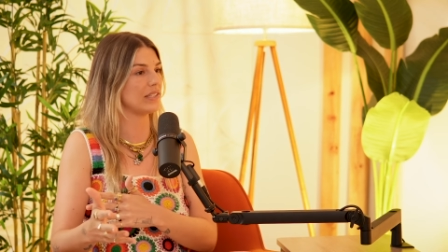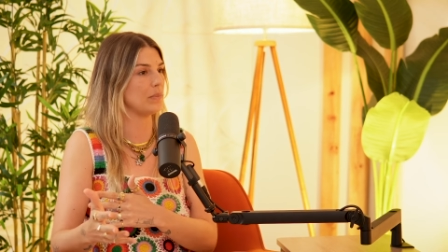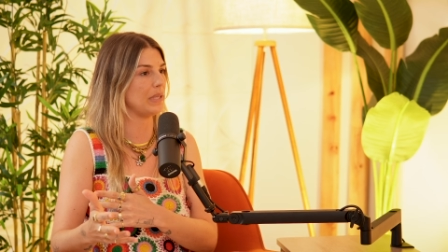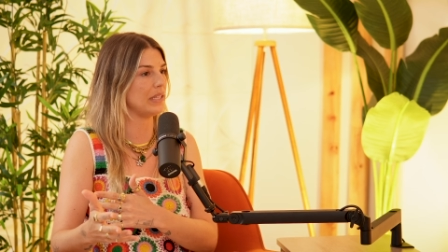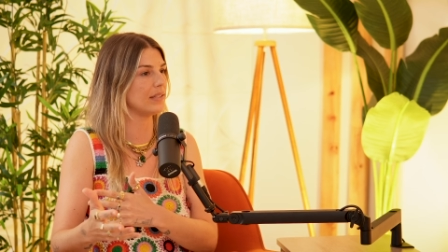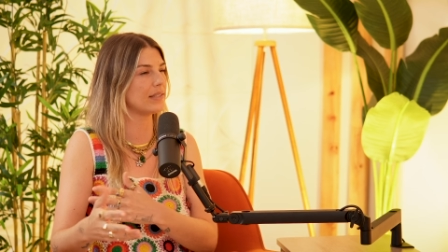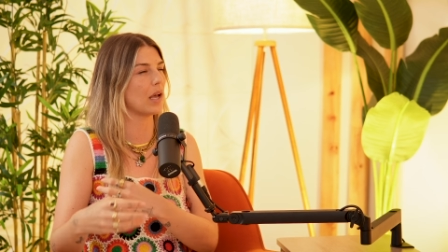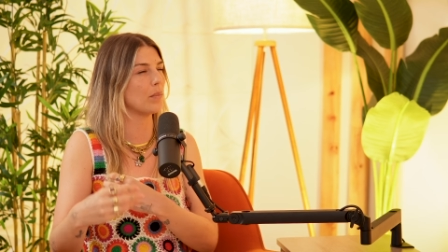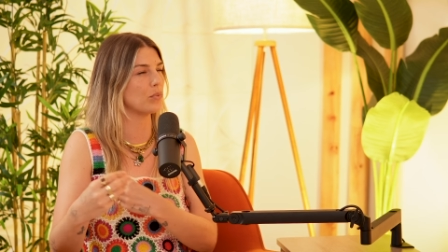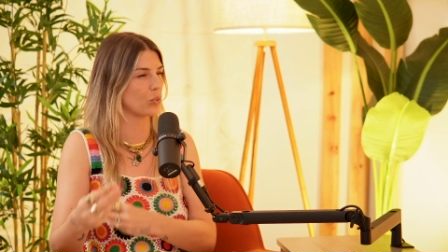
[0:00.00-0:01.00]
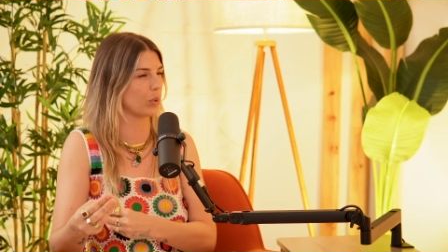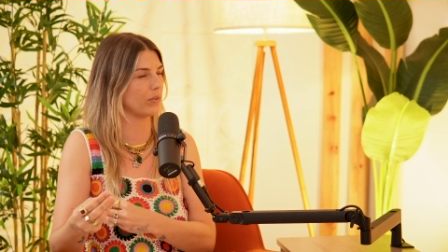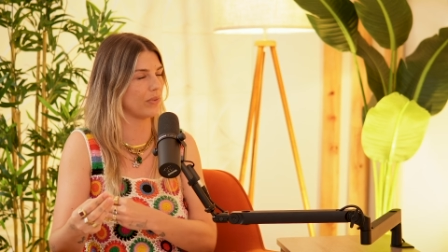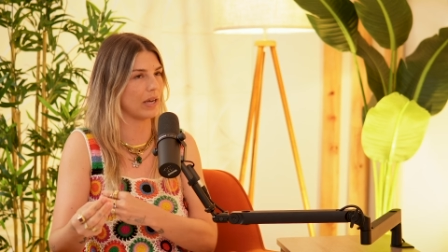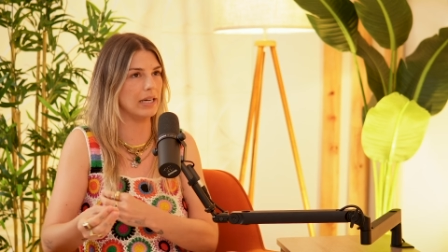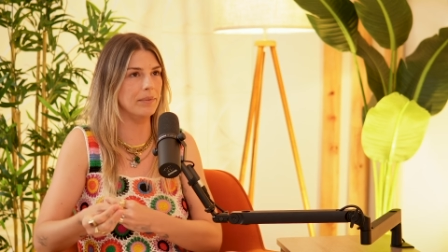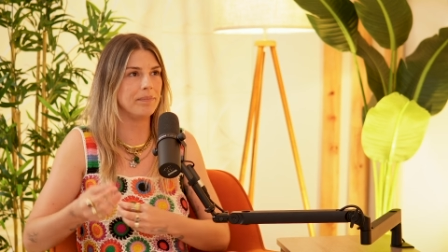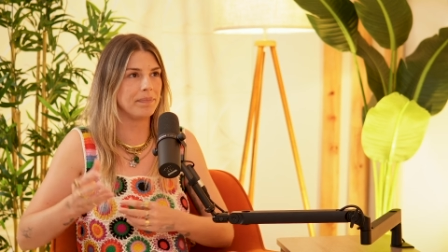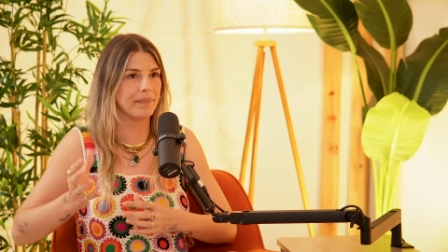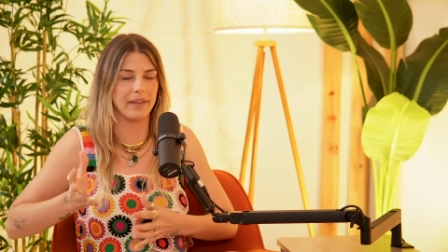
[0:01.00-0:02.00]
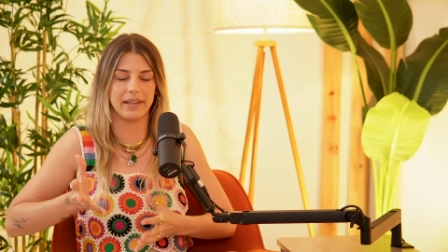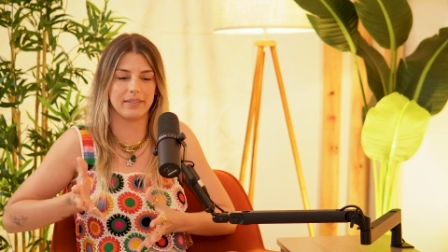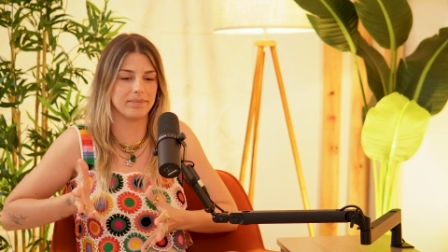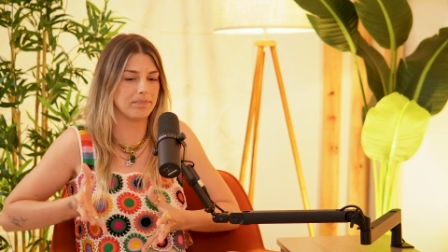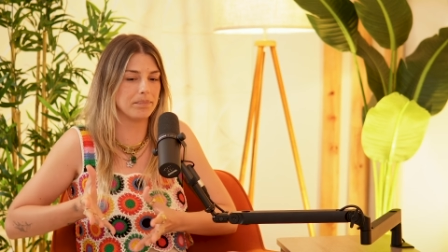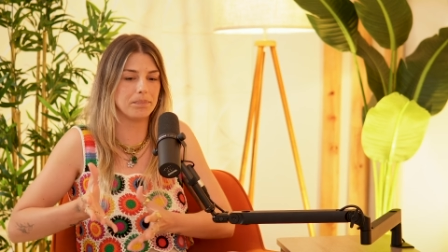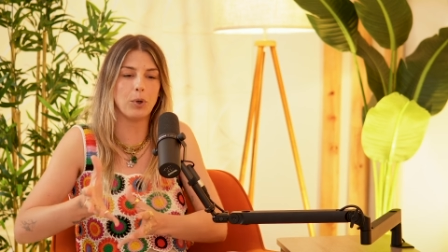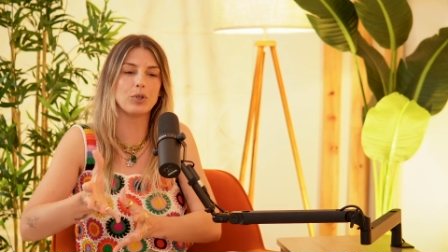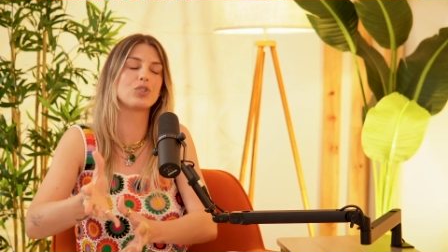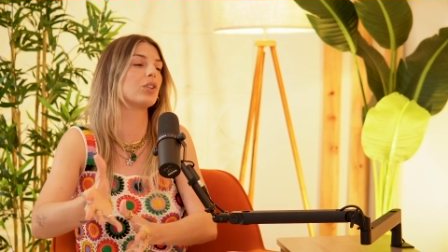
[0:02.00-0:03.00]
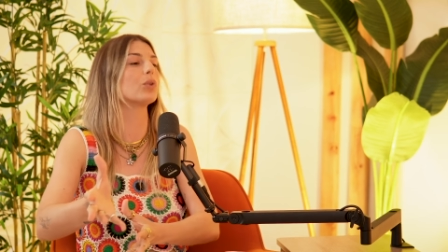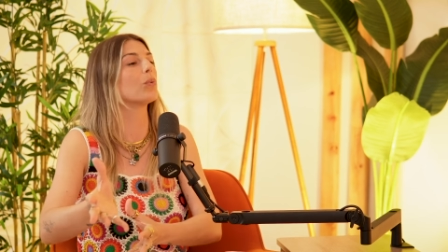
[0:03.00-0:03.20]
to be some sort of a like push in